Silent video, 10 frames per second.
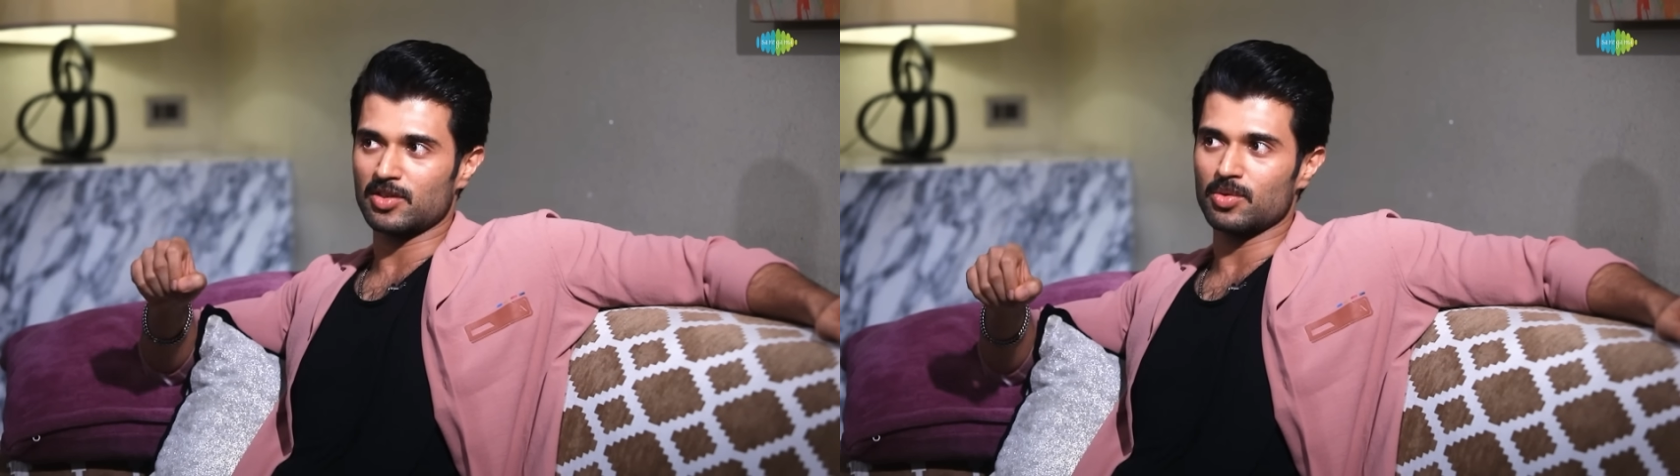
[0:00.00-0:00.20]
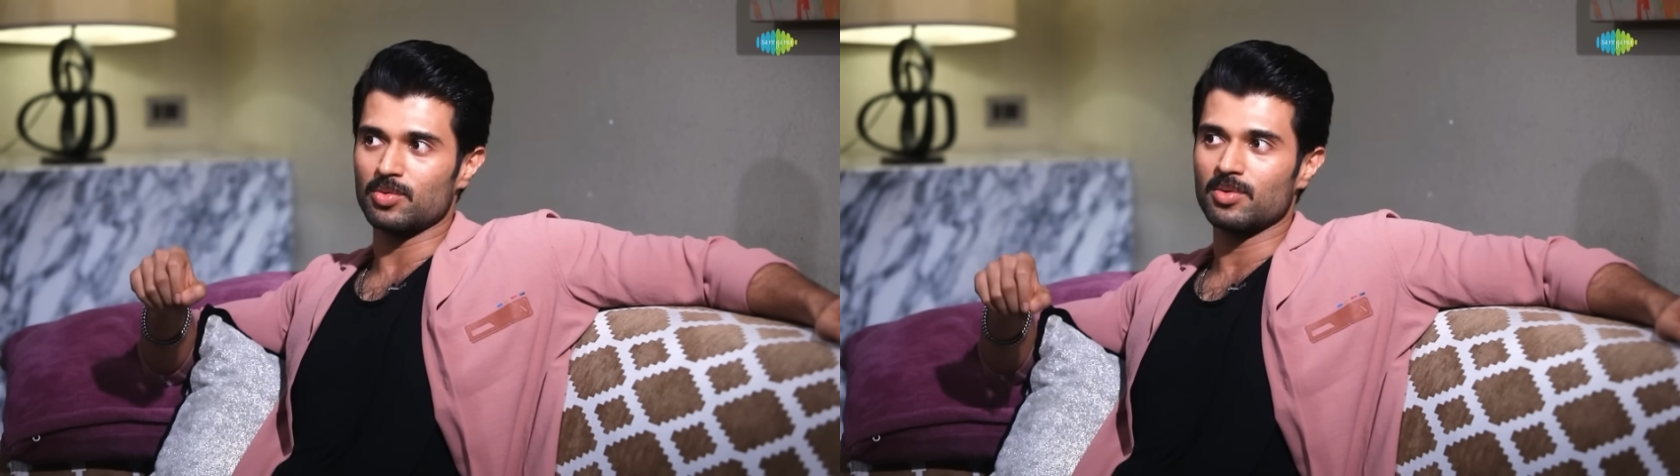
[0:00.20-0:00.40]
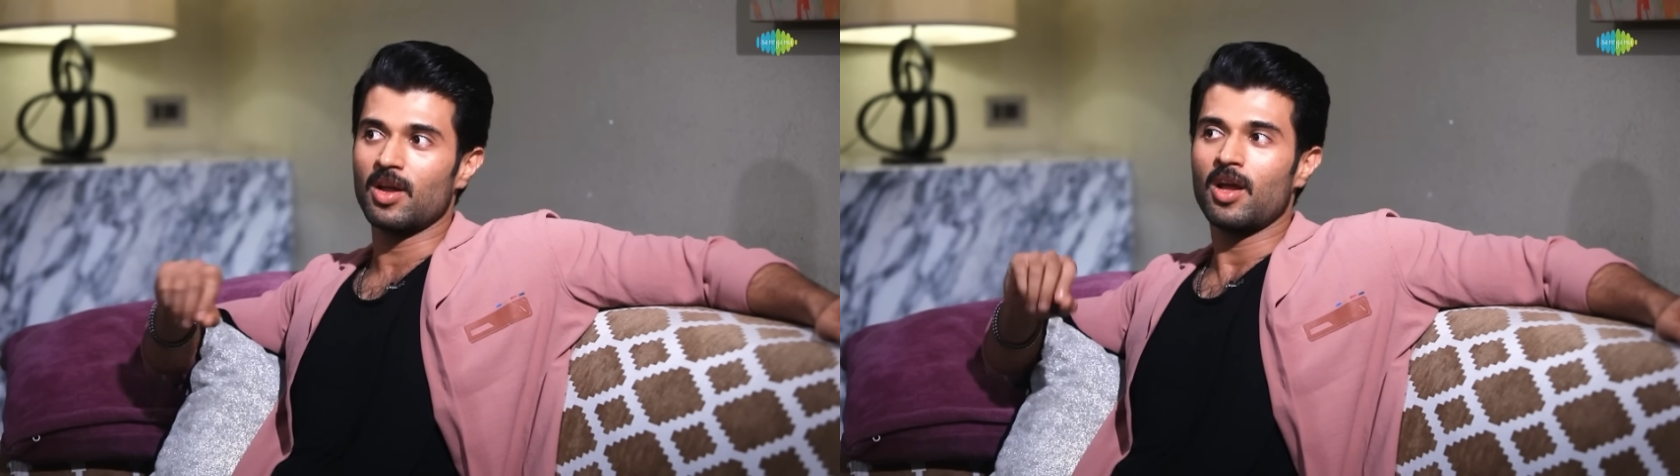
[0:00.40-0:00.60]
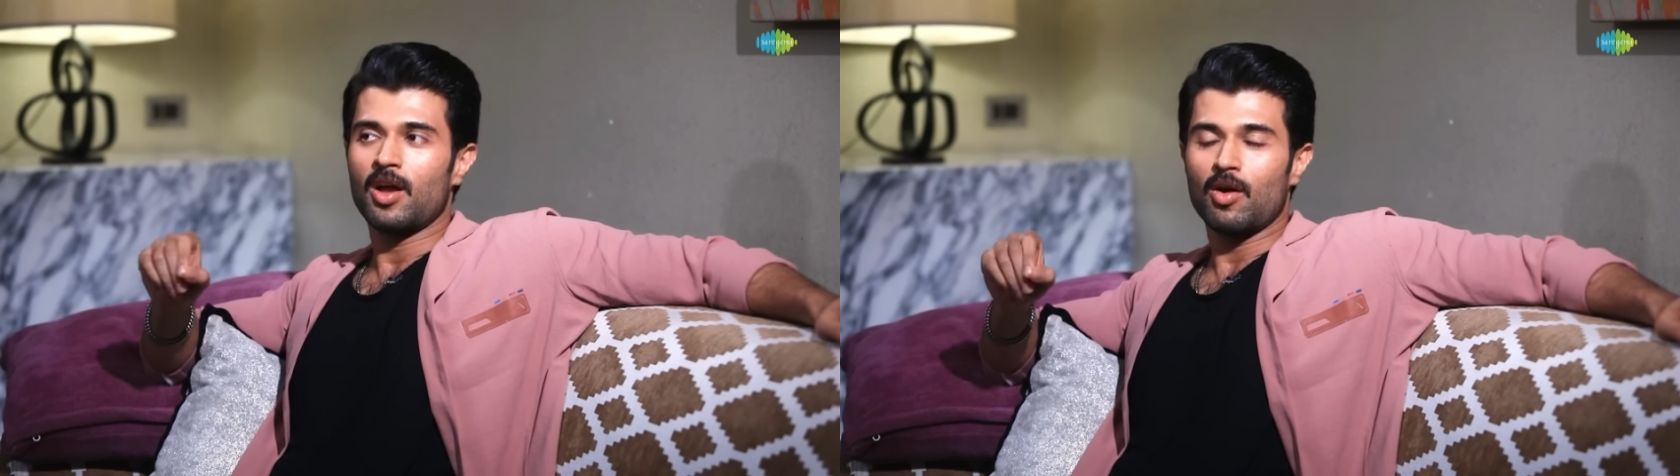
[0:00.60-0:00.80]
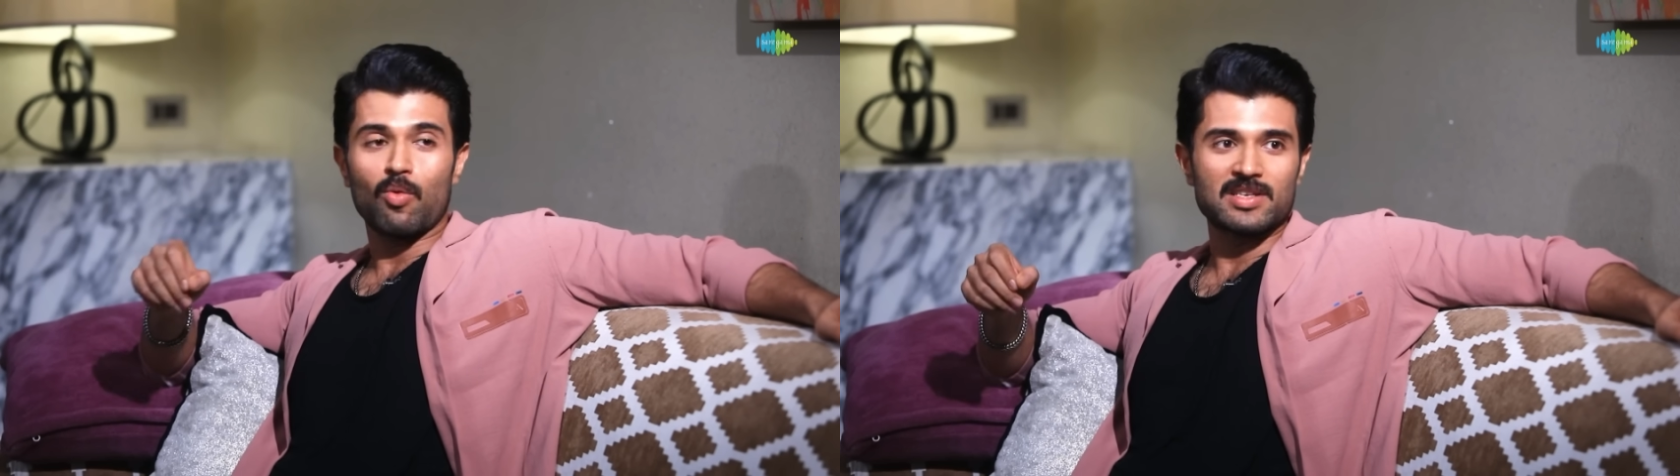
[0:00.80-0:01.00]
to
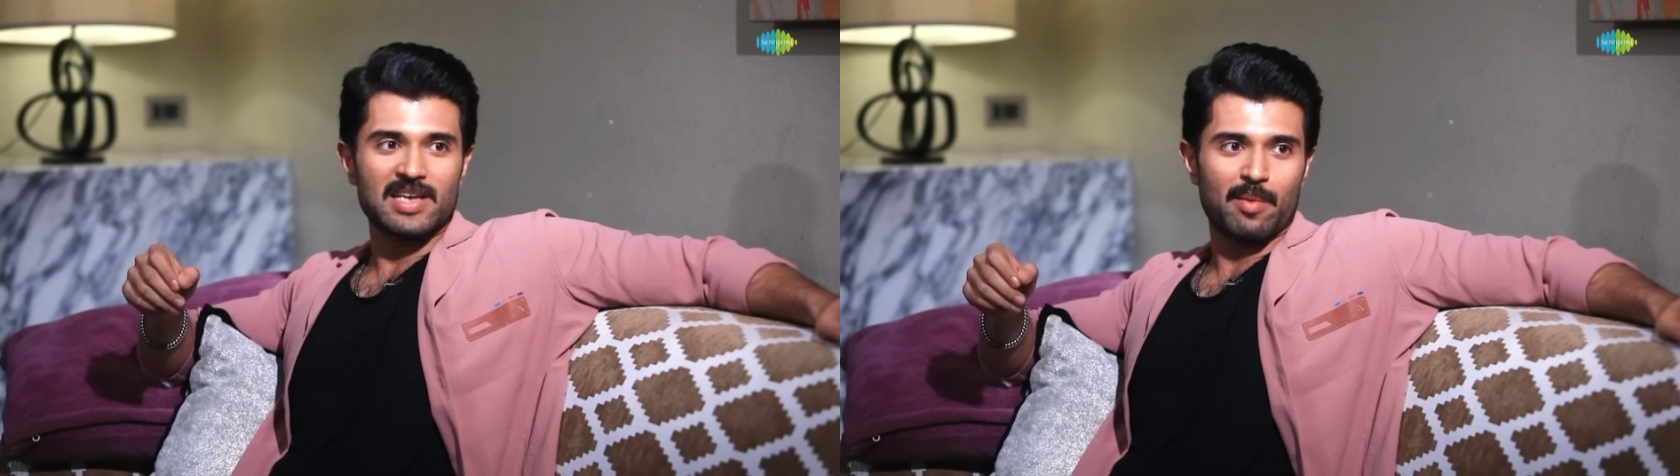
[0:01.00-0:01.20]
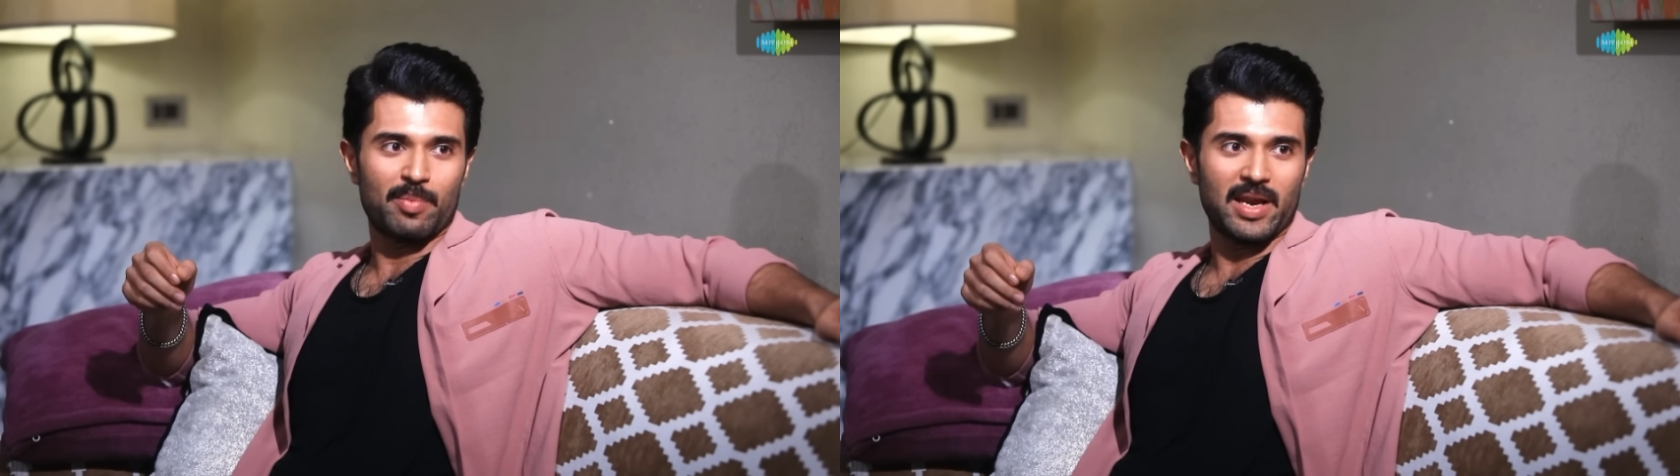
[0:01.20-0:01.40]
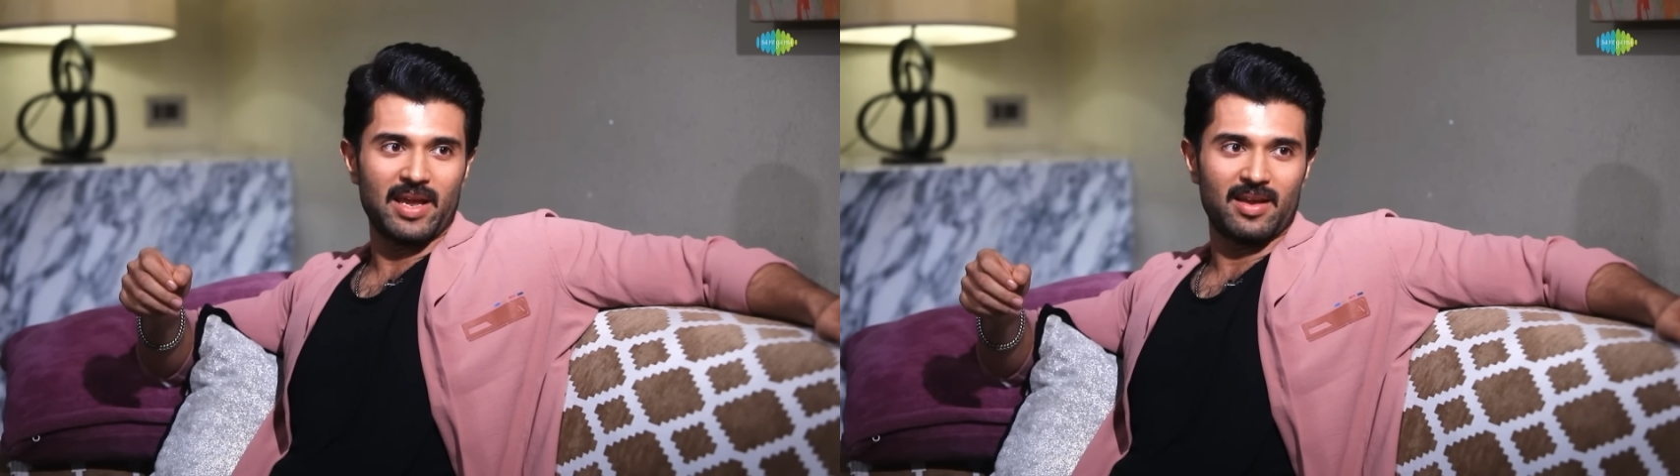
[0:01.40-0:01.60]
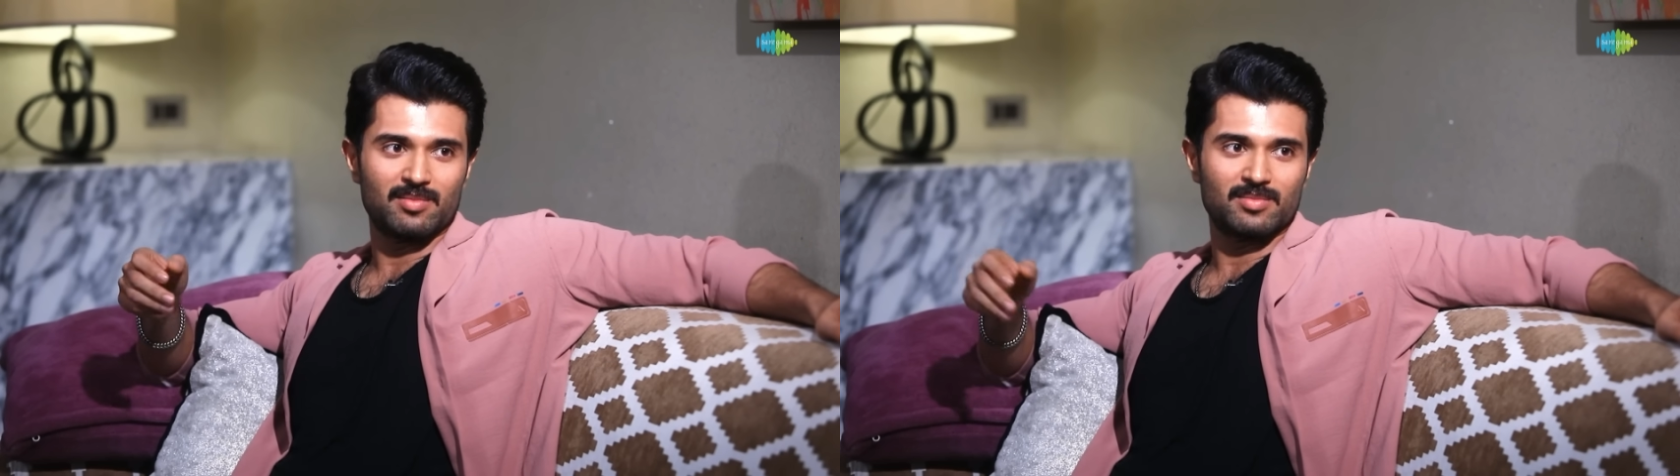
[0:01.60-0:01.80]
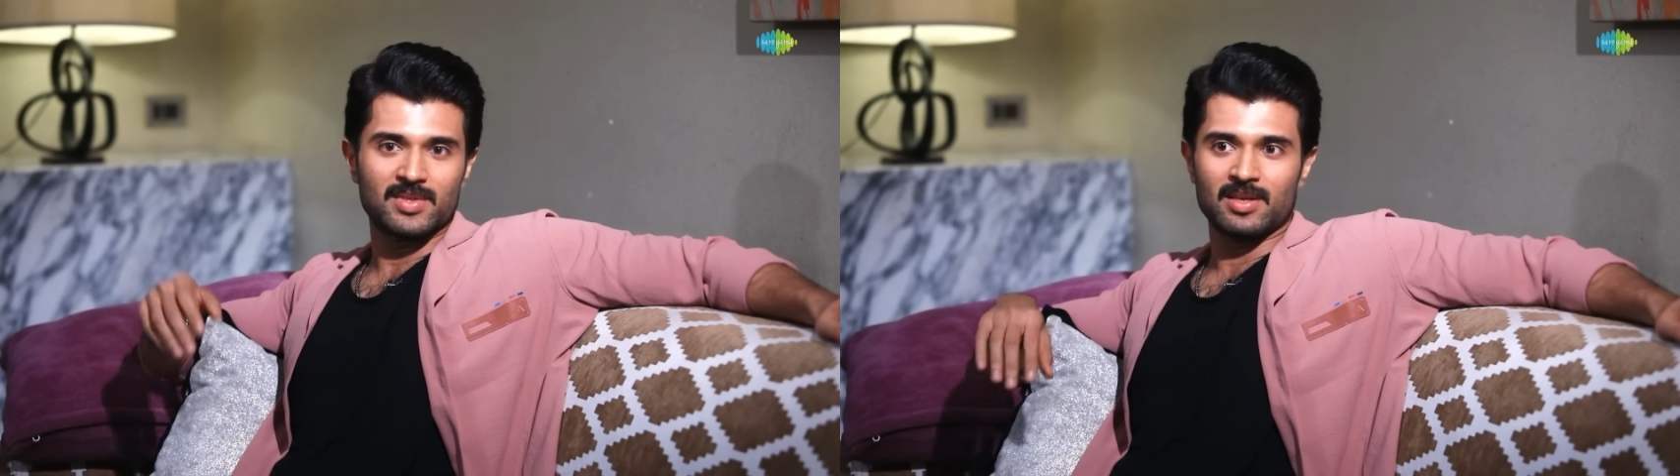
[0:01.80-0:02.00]
what's happening,